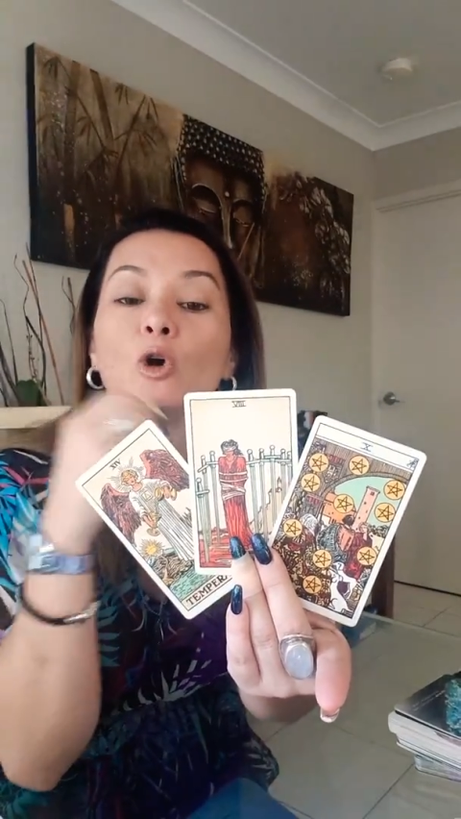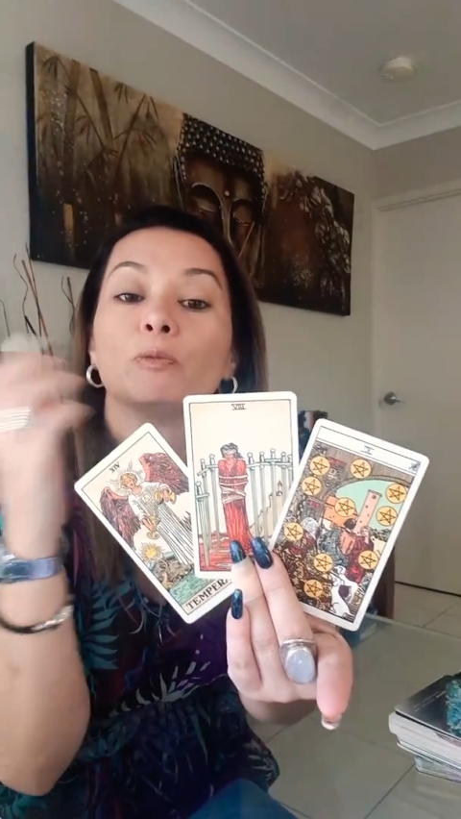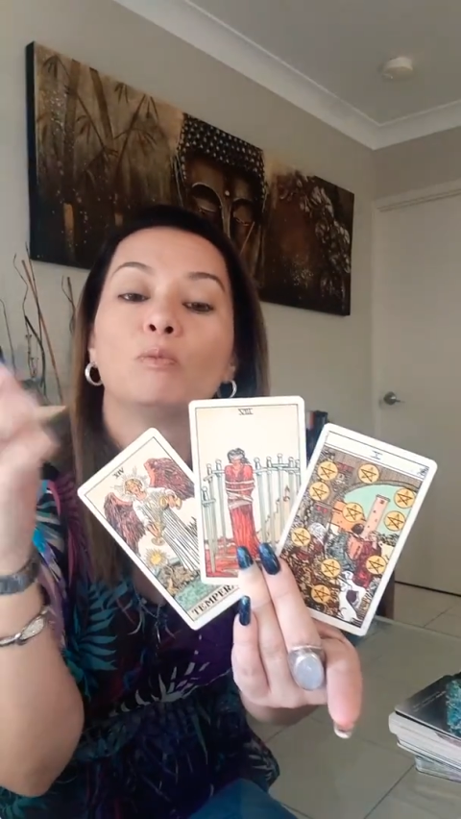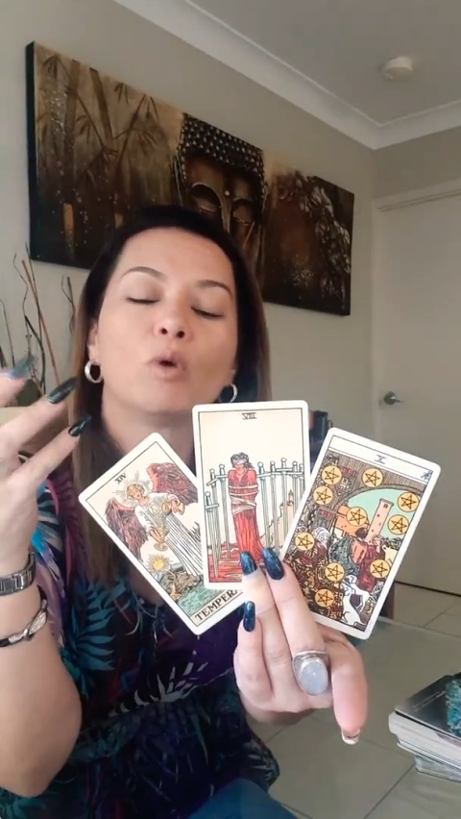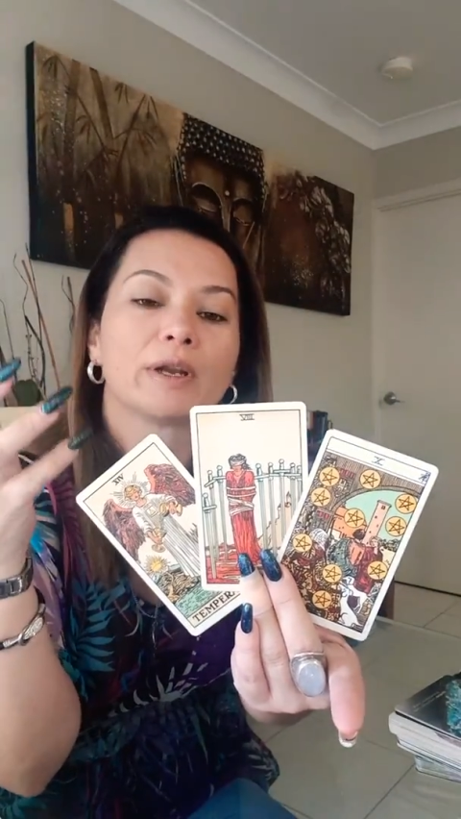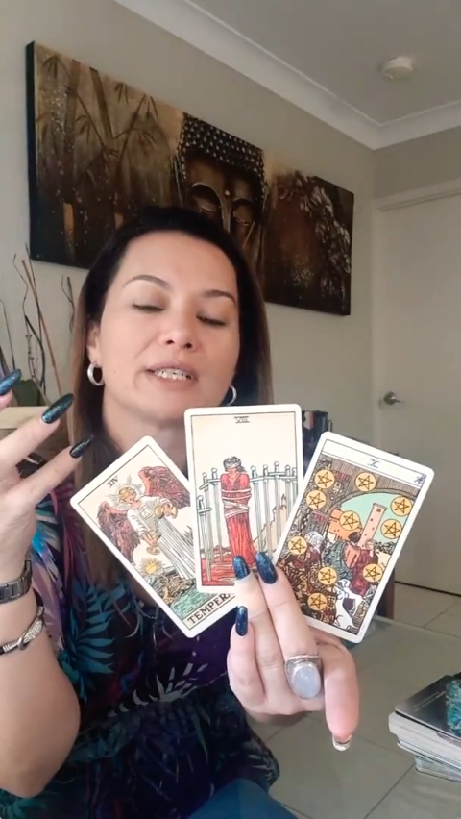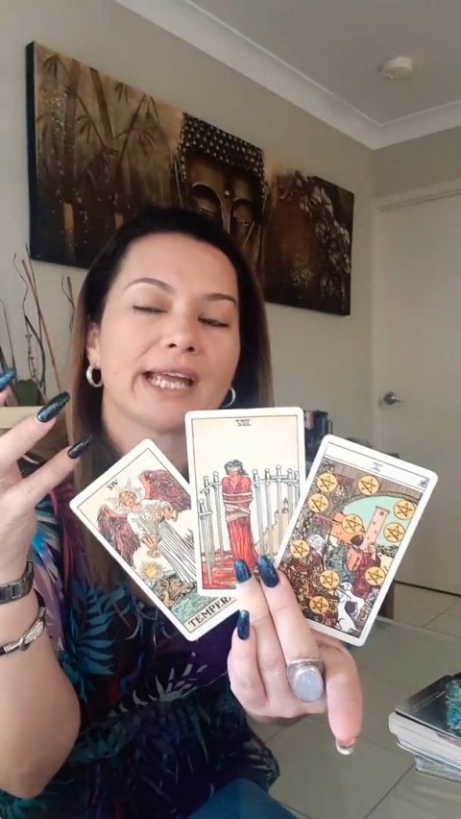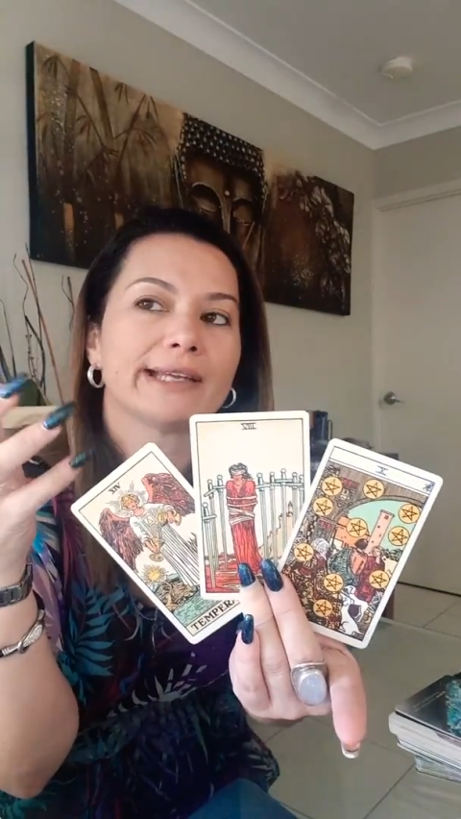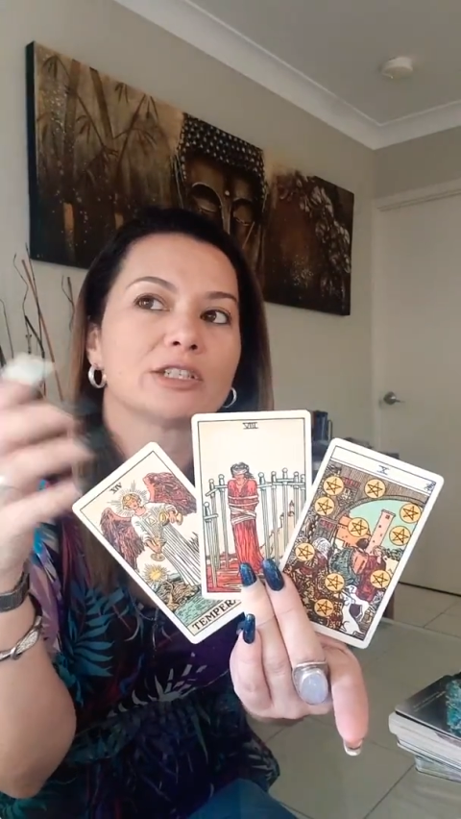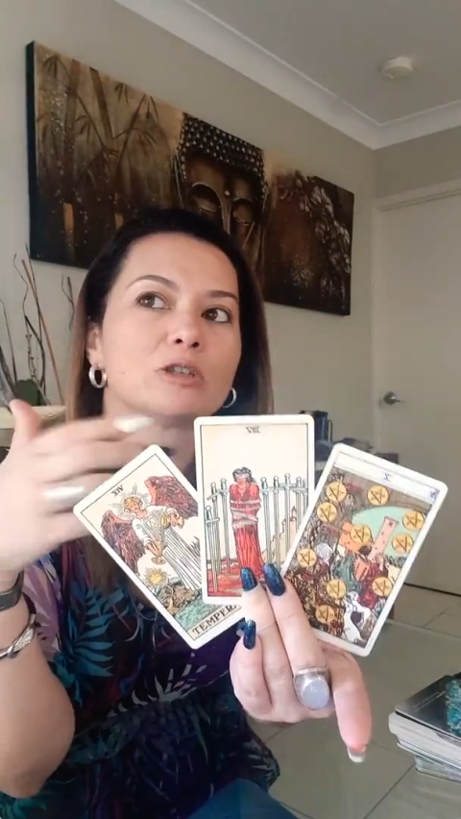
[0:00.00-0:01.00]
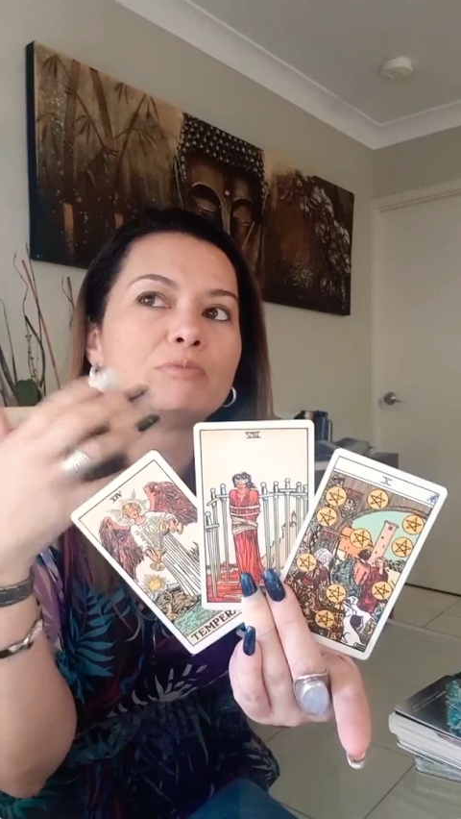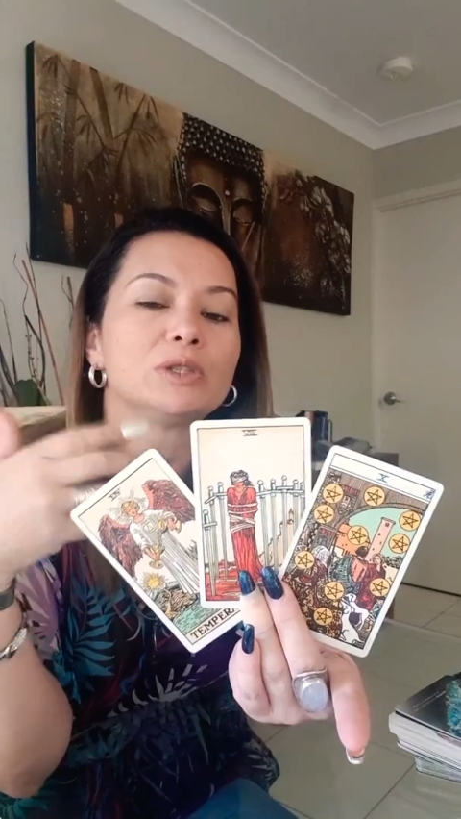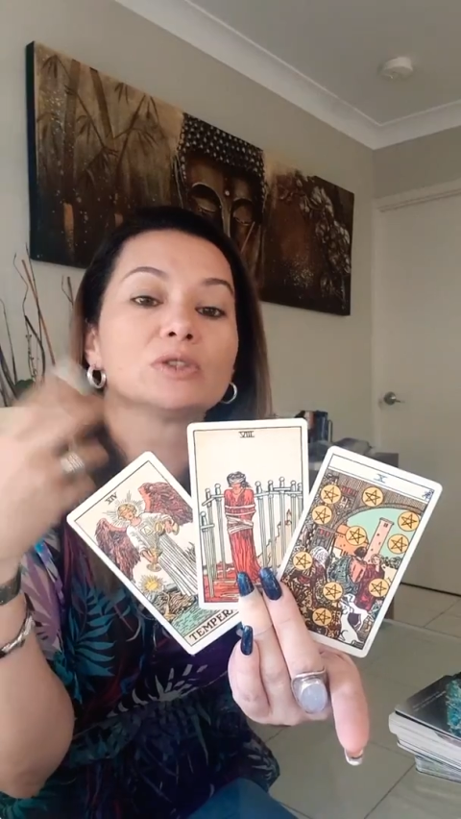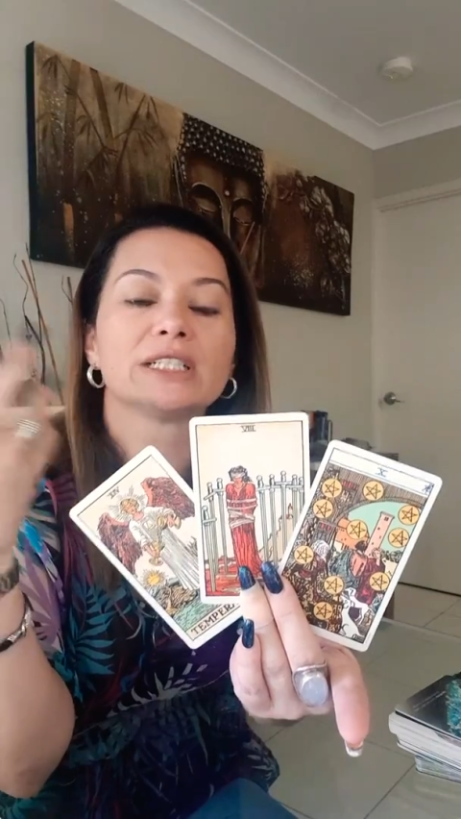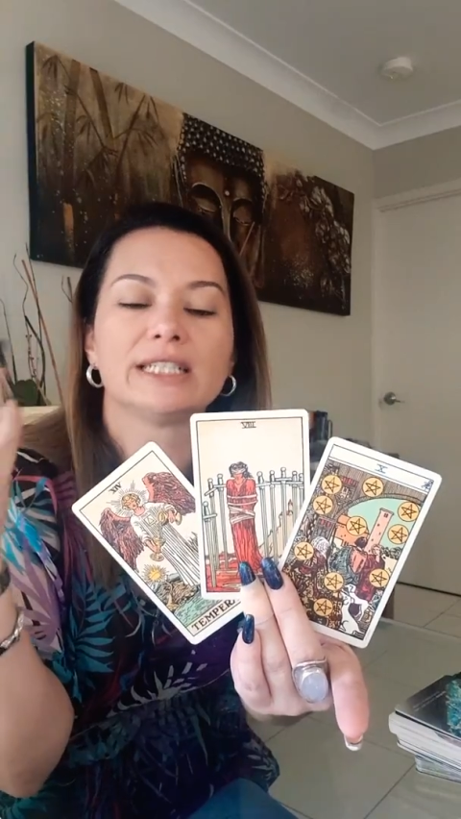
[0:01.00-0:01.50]
or what it takes to
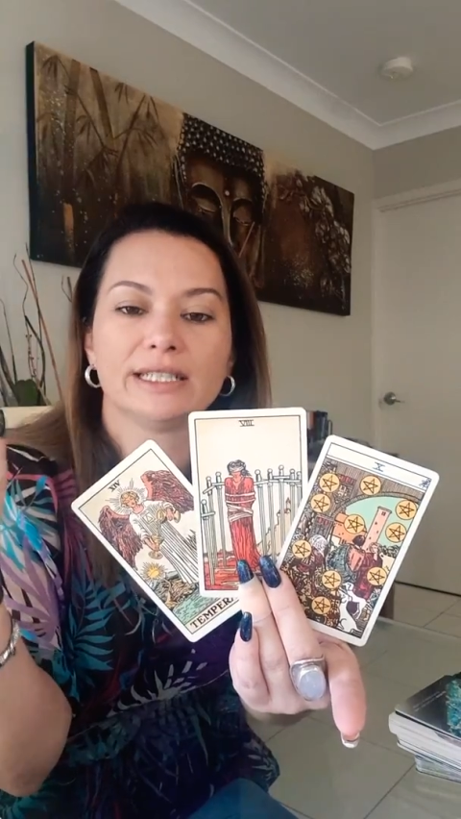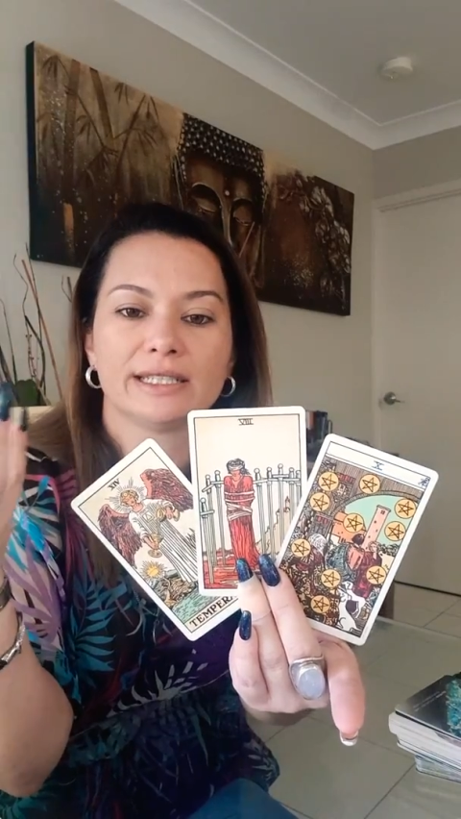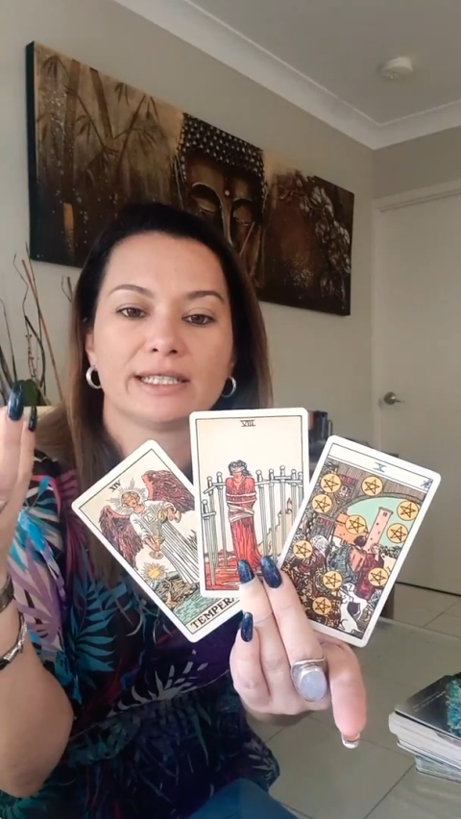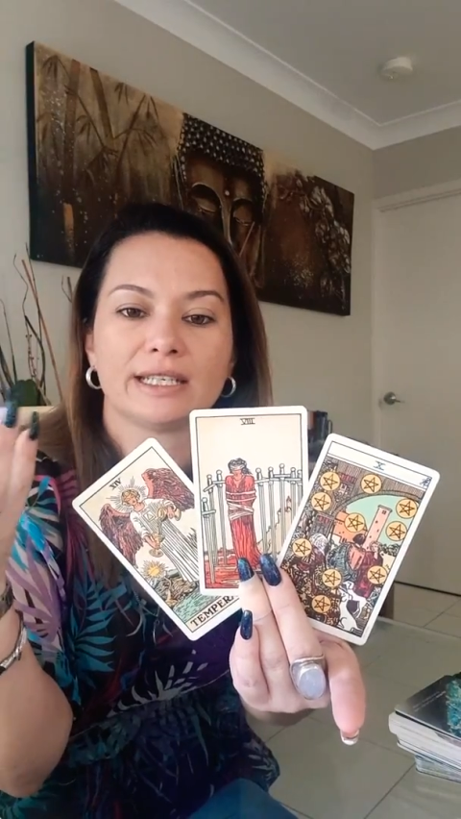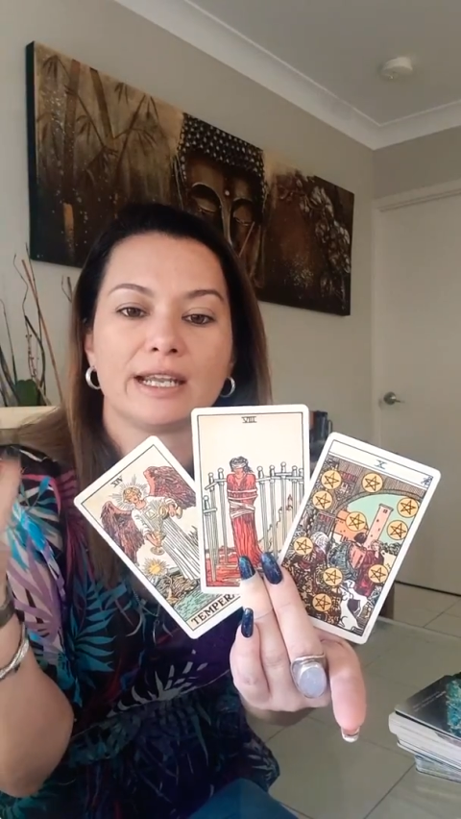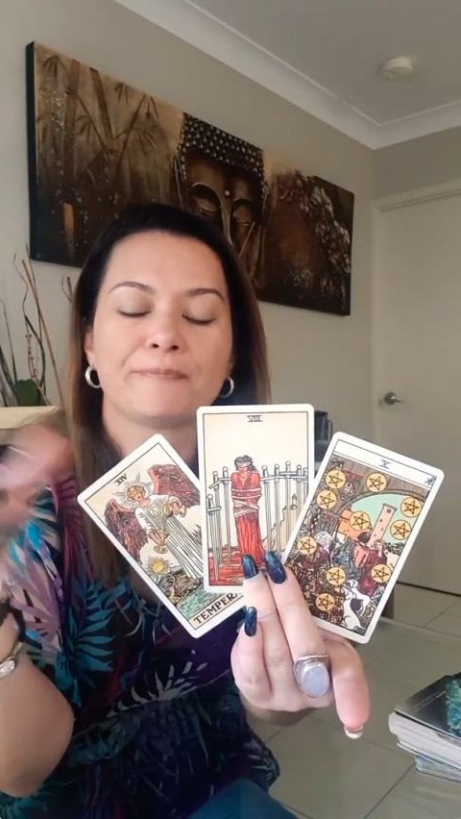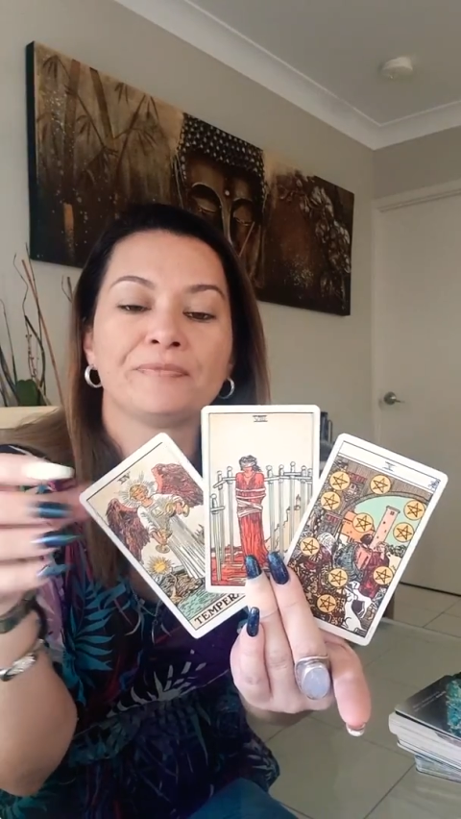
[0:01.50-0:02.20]
build a dynasty.